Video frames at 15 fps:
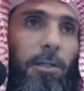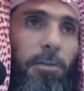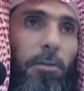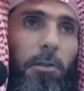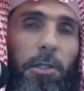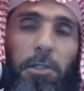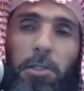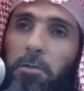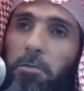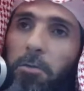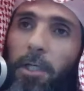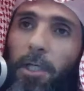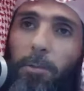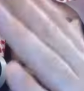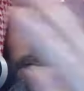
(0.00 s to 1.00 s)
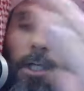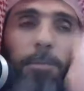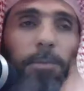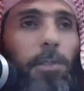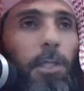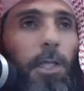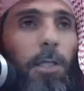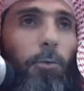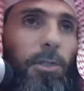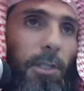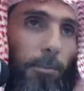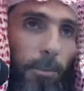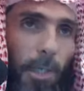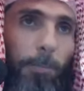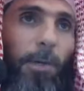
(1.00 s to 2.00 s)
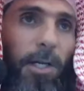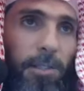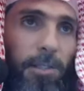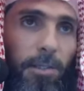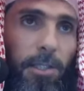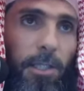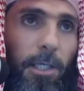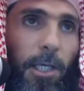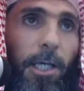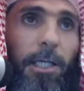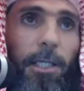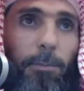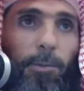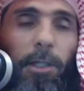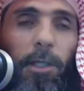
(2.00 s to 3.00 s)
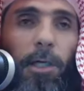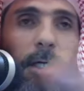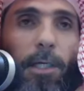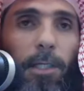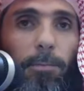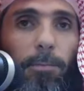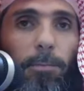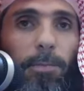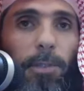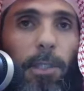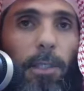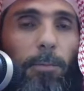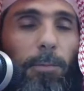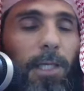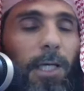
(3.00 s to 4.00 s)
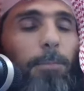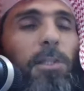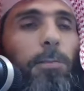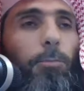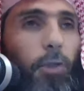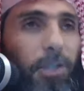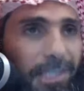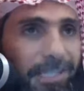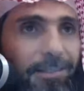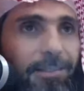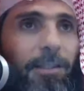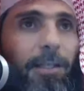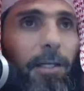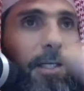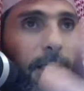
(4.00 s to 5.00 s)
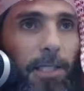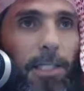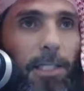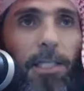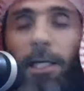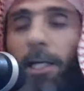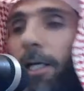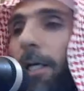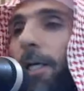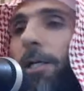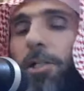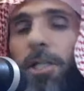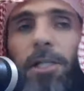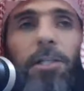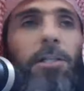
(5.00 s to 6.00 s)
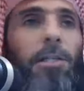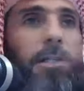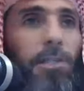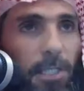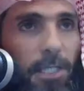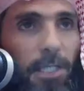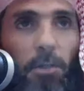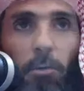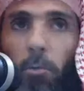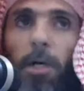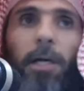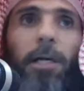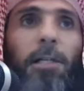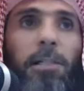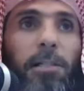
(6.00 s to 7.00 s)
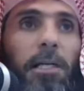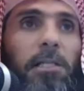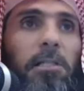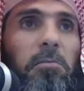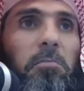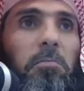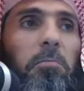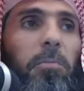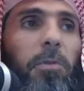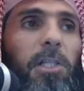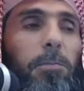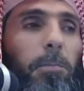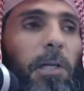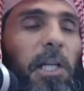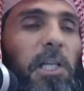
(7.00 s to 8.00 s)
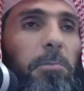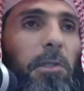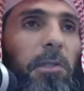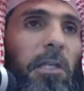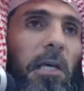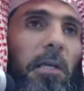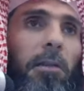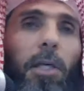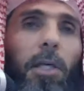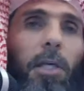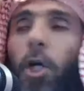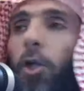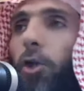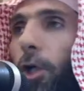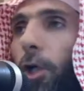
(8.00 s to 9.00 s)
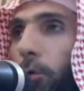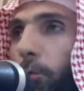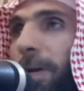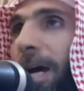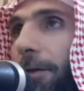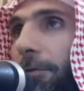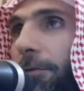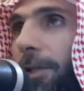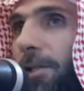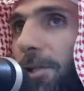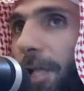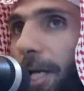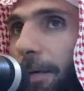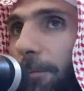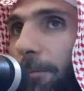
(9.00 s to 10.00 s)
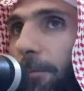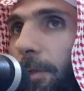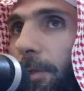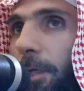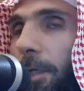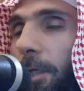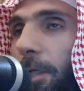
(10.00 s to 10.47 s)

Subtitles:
his religion, and he becomes a non-Muslim, apostasy. And he becomes murtad. He changes his deen. Why is this punishment death? Don't we have in Islam